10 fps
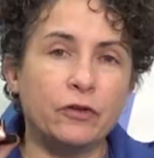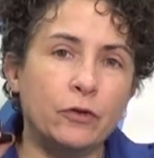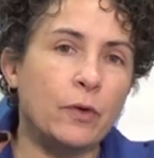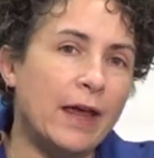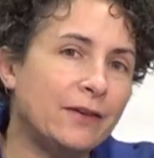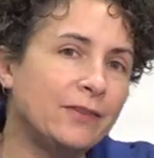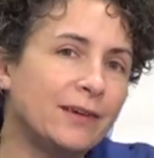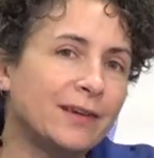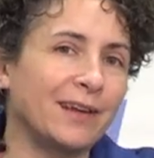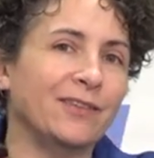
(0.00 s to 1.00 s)
two
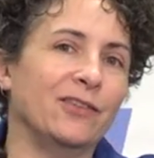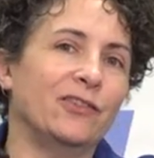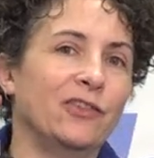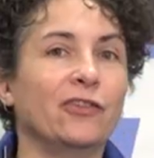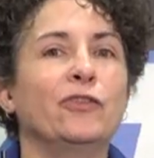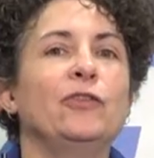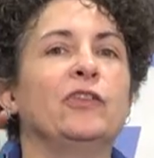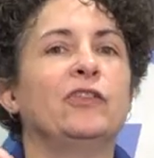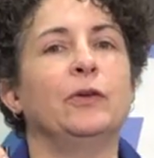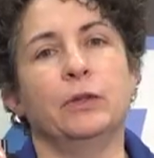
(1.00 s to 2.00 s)
AC condensers just so you
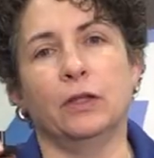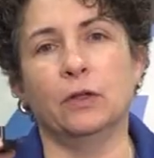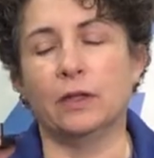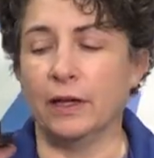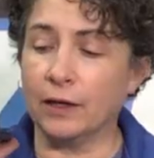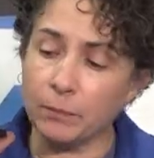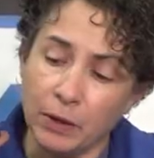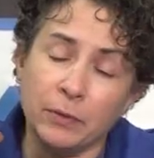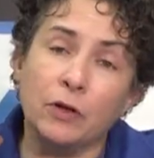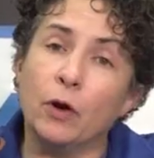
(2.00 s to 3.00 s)
could see what they look like.
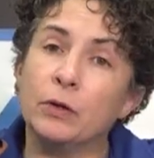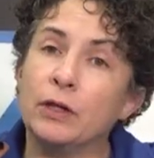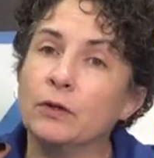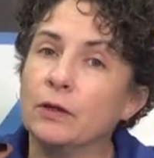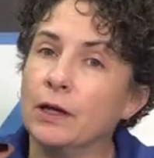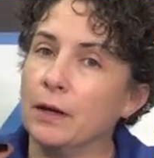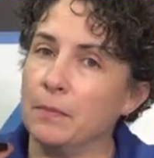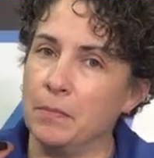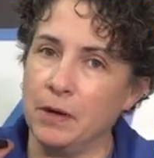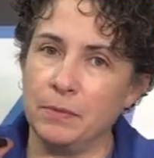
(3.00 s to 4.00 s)
Maybe you know what they look like,
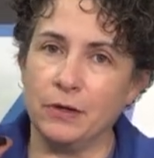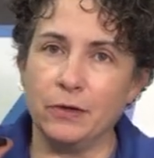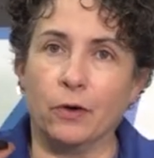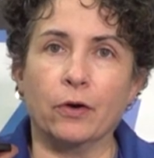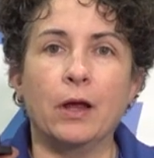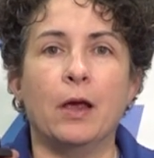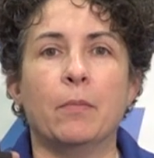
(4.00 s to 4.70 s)
maybe you don't.